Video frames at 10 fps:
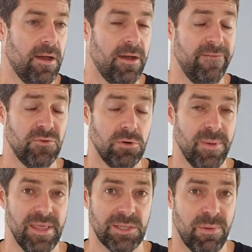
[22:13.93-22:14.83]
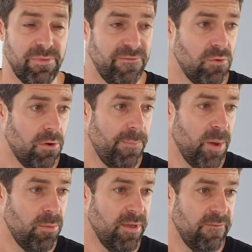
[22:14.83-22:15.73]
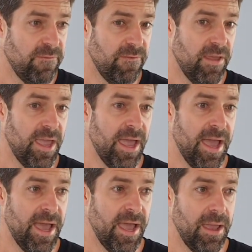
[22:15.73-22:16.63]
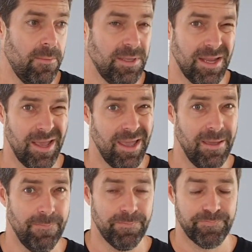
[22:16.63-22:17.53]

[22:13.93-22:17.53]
I've talked about this one before, but we did a